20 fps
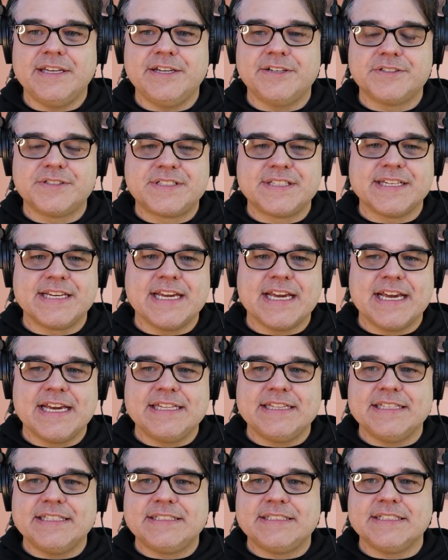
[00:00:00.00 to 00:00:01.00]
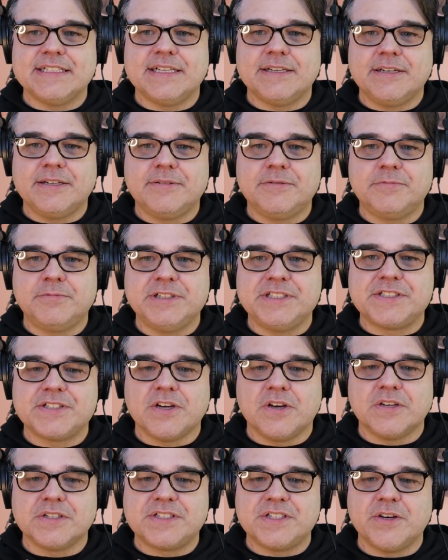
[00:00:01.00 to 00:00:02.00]
Here's the guy that we
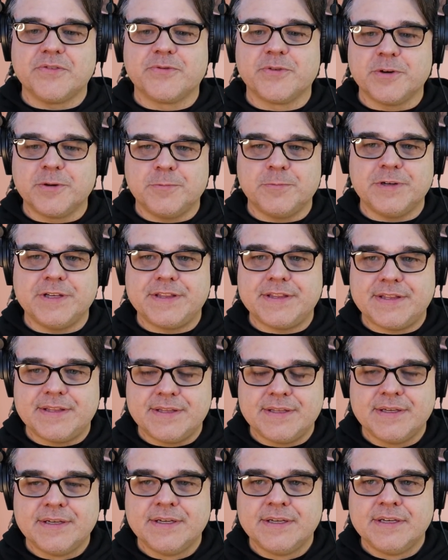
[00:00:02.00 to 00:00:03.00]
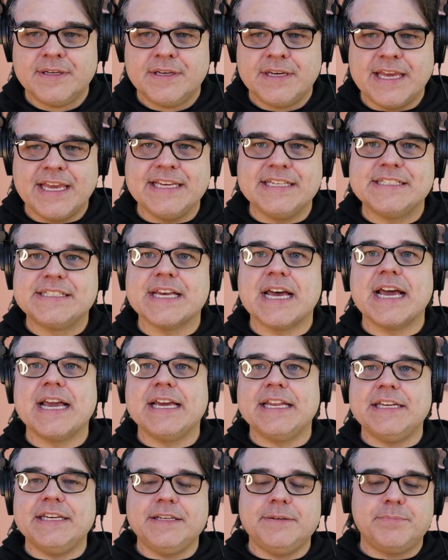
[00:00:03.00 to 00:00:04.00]
saw suffering with
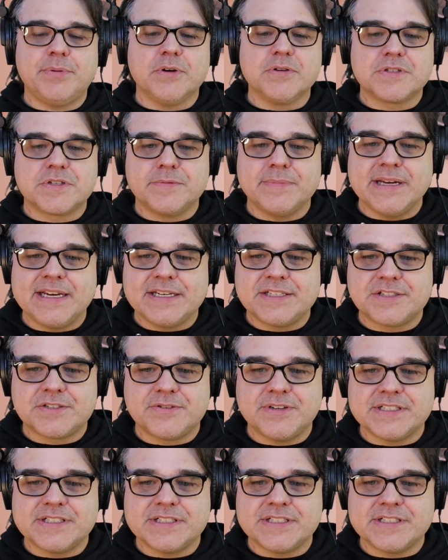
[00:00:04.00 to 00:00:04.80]
anxiety, post-traumatic